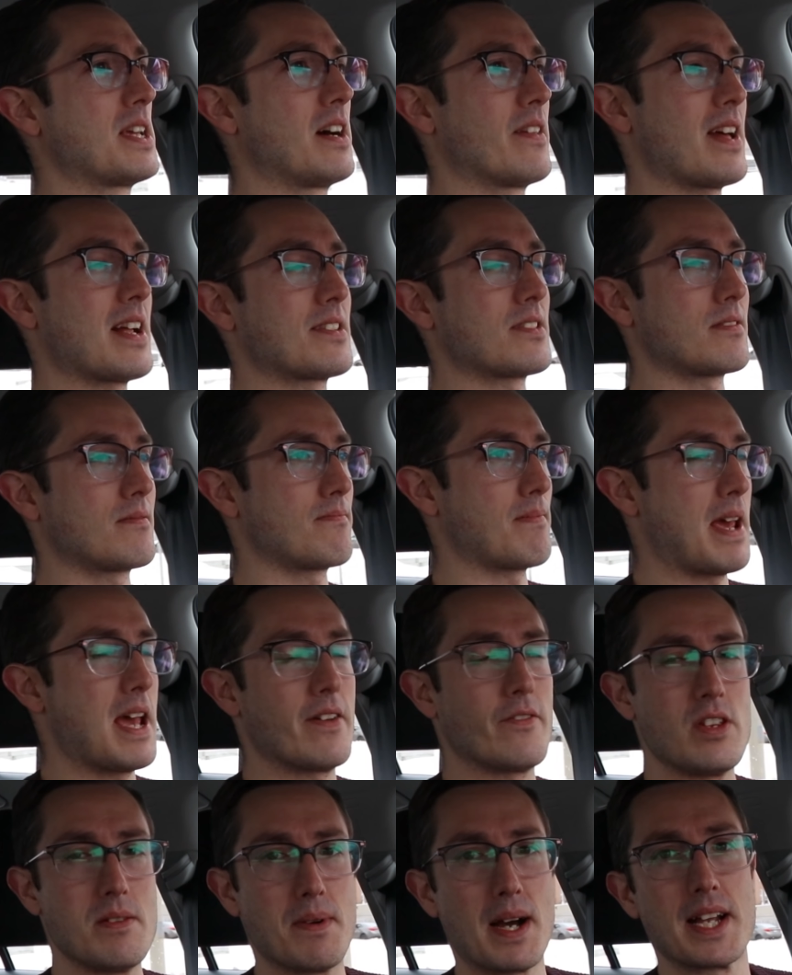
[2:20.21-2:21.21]
Now that's
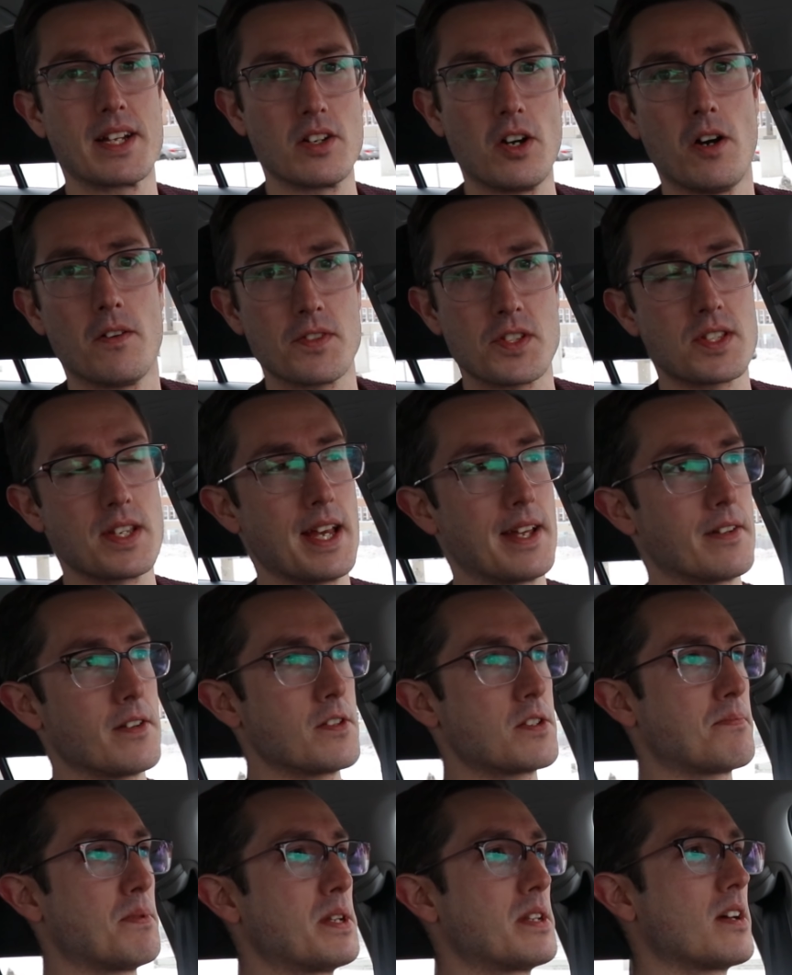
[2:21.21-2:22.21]
heavy by Golf
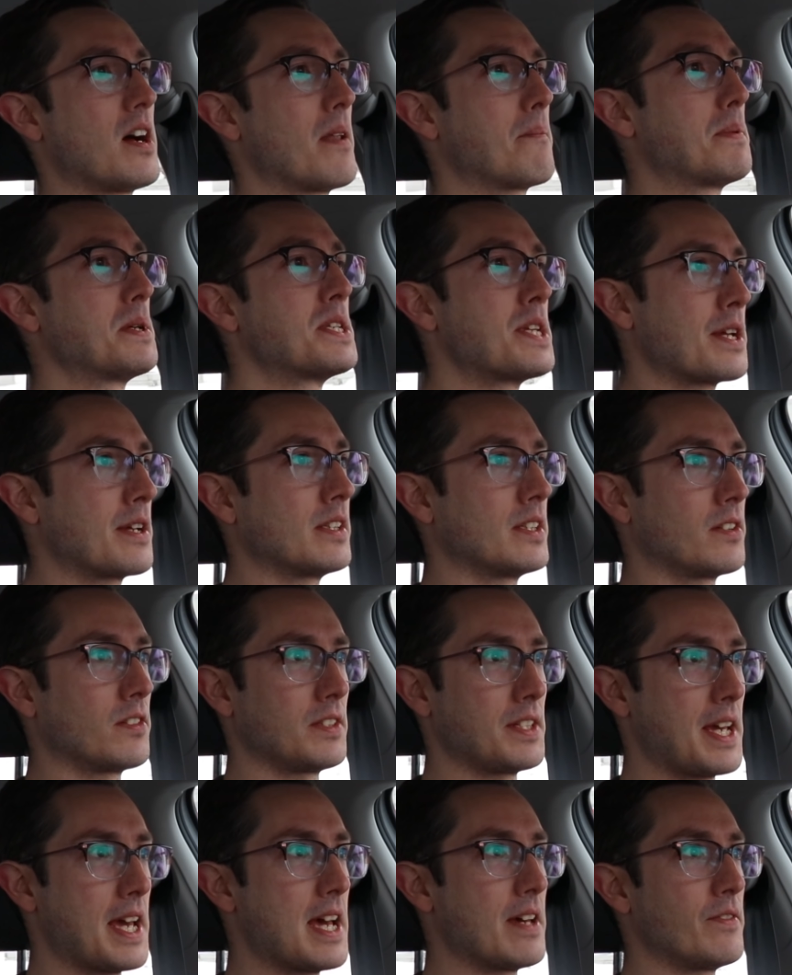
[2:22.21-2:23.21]
standards, but not
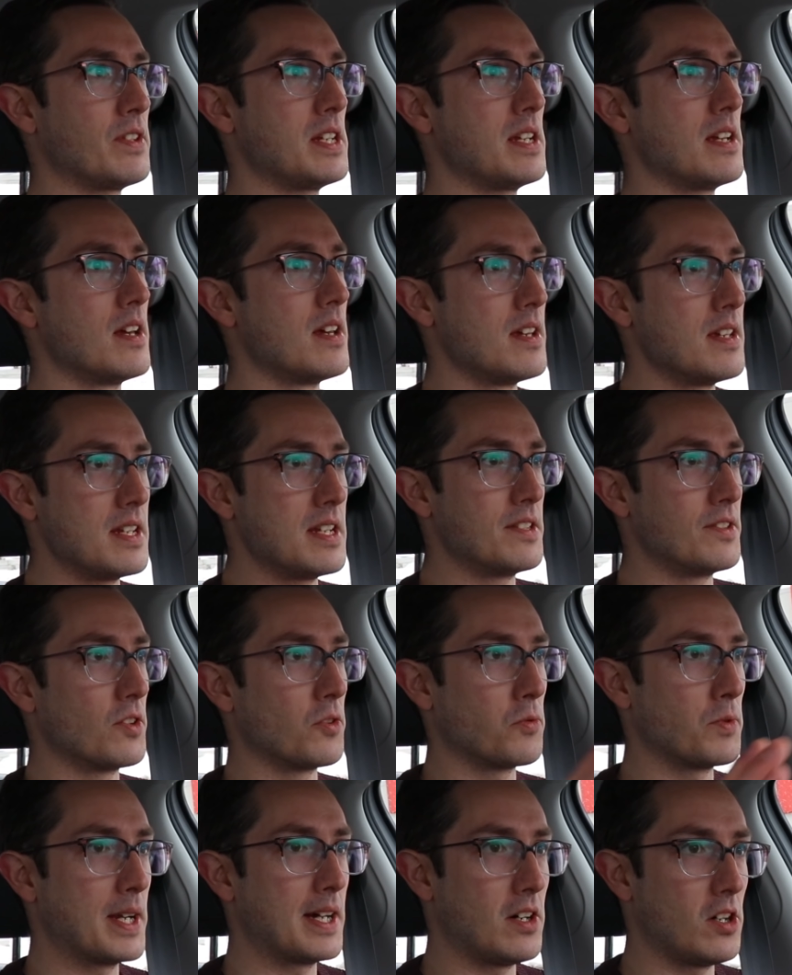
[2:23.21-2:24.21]
particularly heavy in
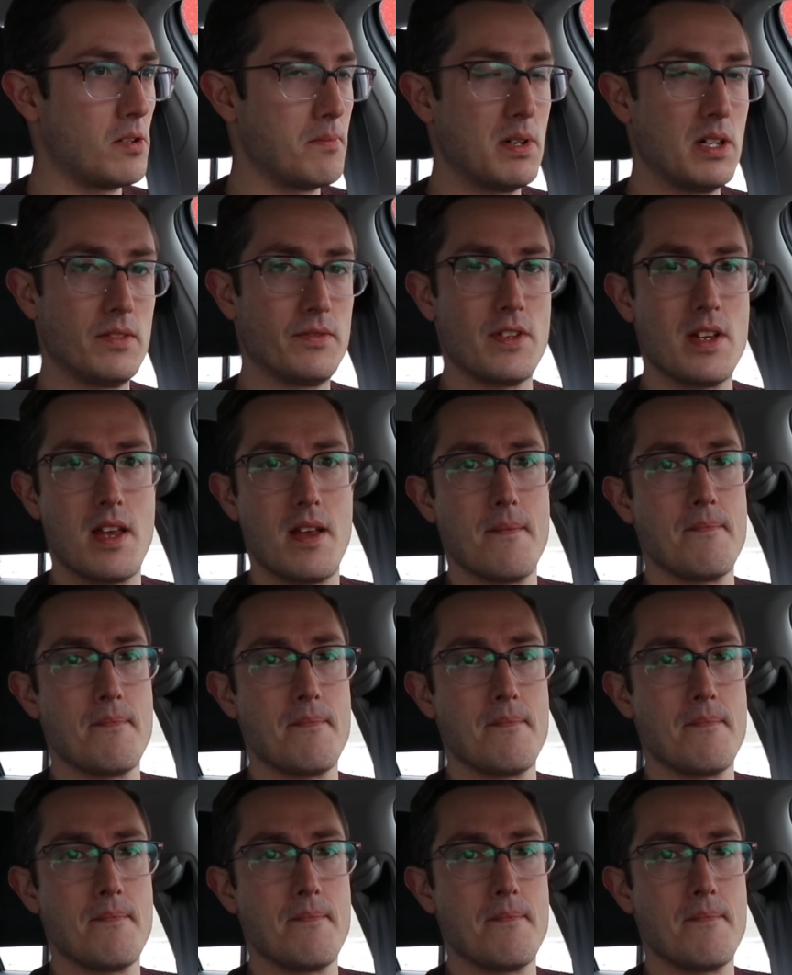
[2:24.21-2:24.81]
the realm of